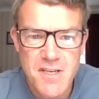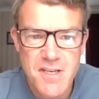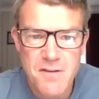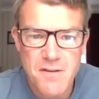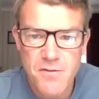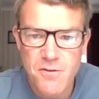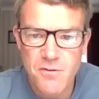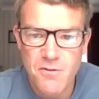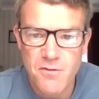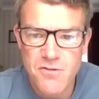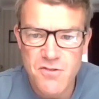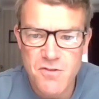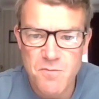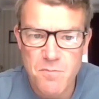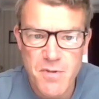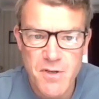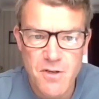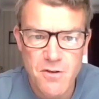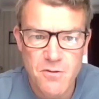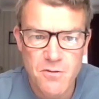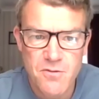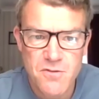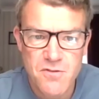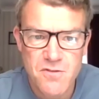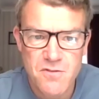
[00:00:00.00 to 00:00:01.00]
difficult to
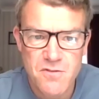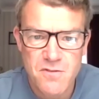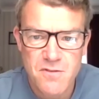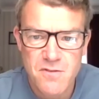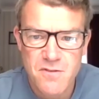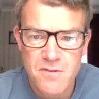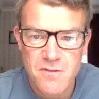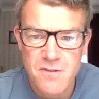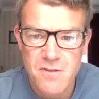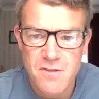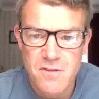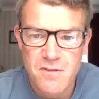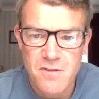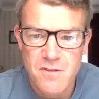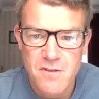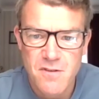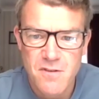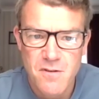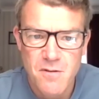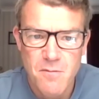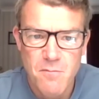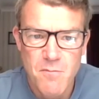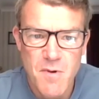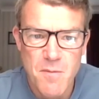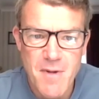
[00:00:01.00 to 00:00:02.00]
build
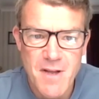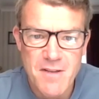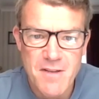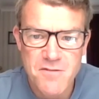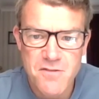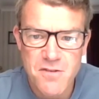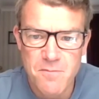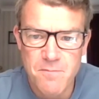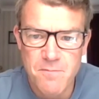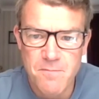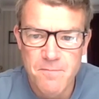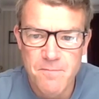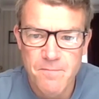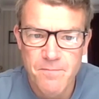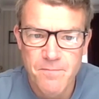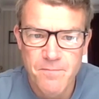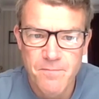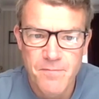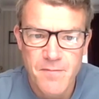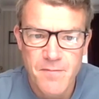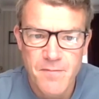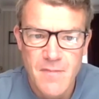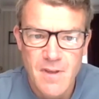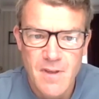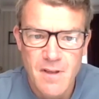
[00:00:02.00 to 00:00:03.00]
momentum
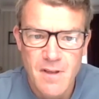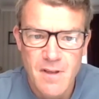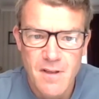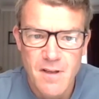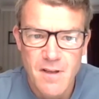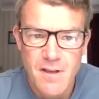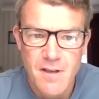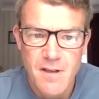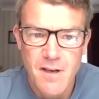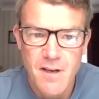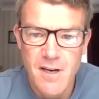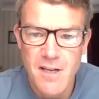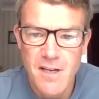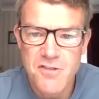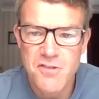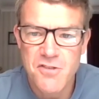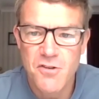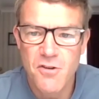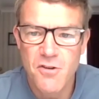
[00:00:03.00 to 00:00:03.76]
okay. unless